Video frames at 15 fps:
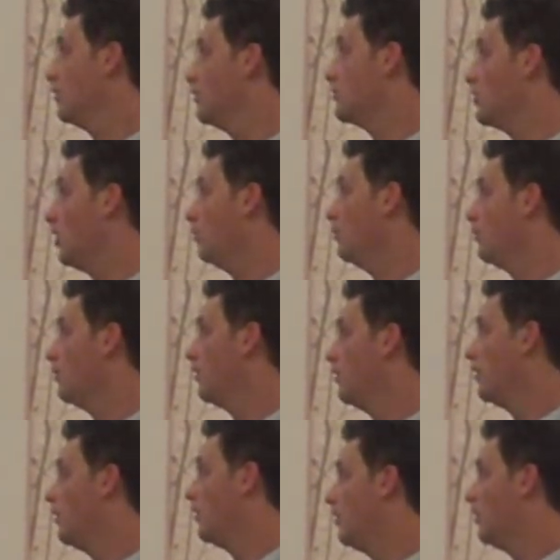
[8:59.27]
So,
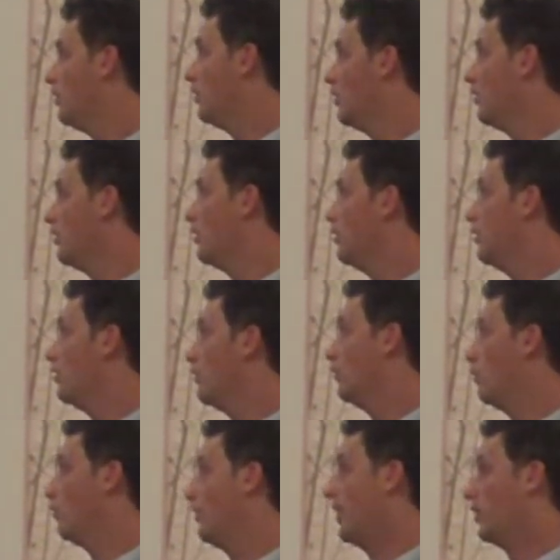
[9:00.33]

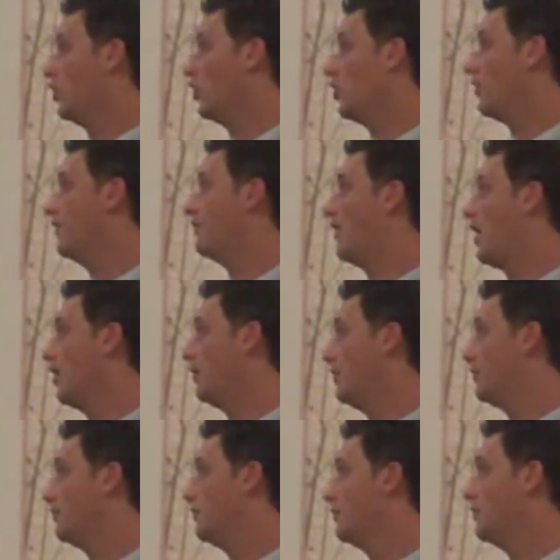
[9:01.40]
that current
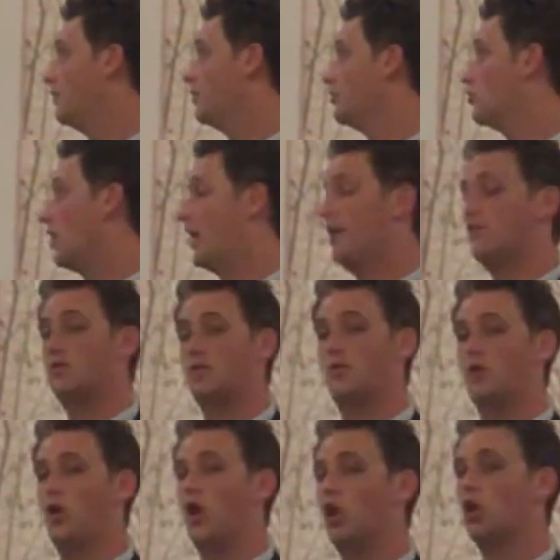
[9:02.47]
environment drives
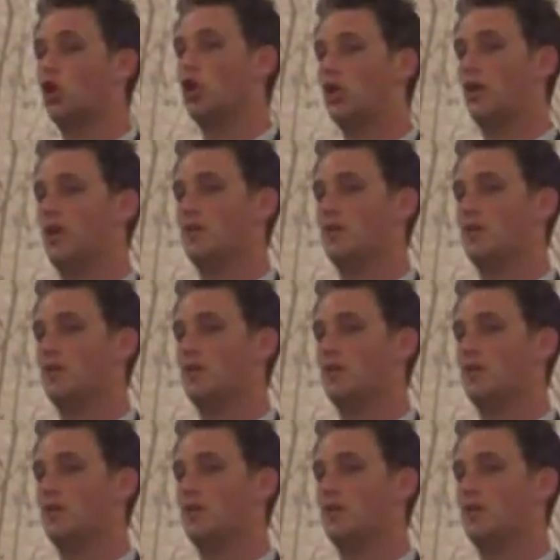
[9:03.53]
alert